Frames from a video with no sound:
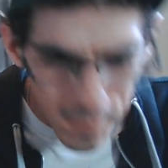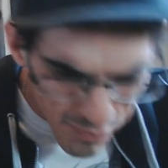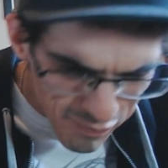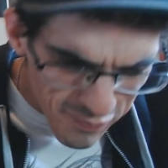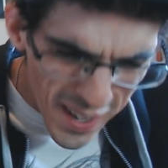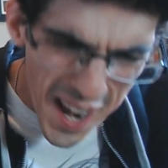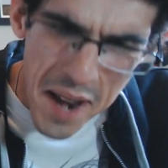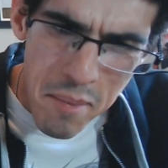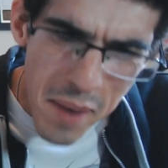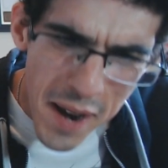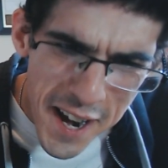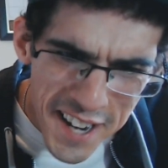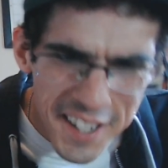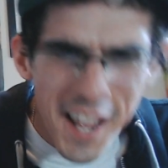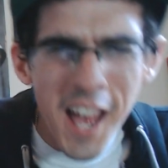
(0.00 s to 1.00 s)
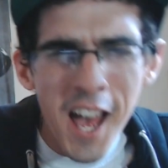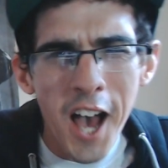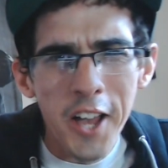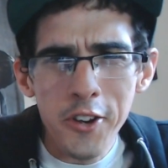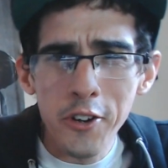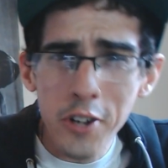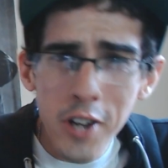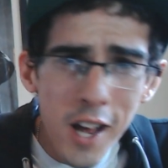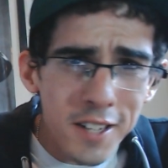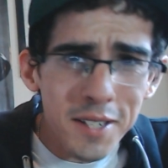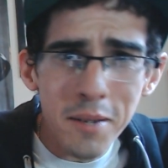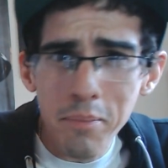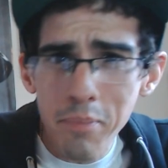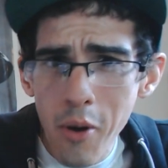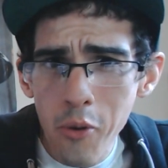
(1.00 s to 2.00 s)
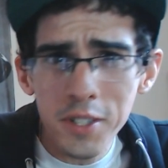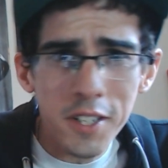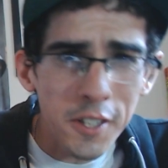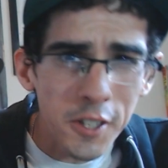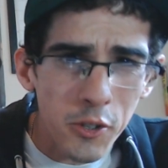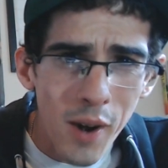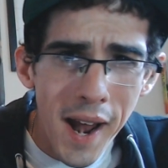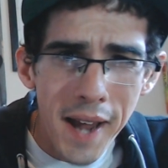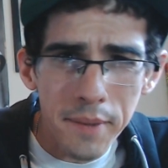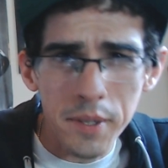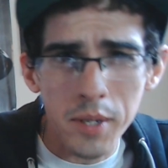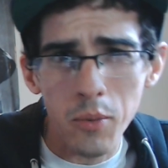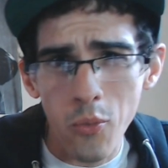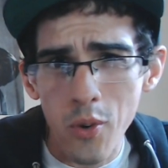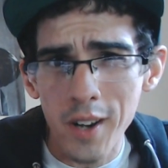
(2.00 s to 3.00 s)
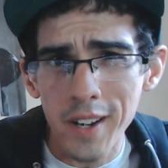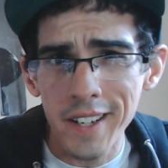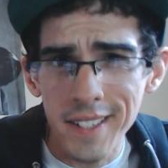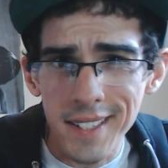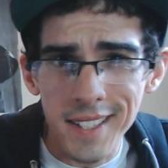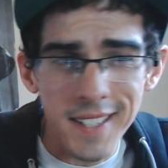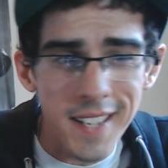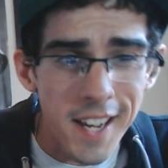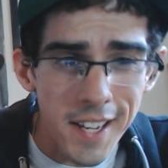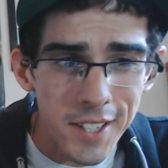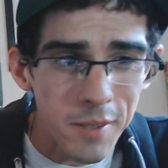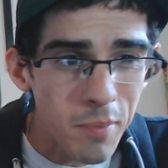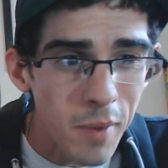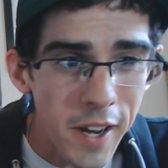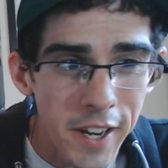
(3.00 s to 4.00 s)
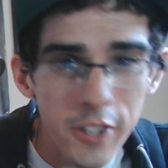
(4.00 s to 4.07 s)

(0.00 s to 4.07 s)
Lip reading: hey man, you're not supposed to grasp what he says, man.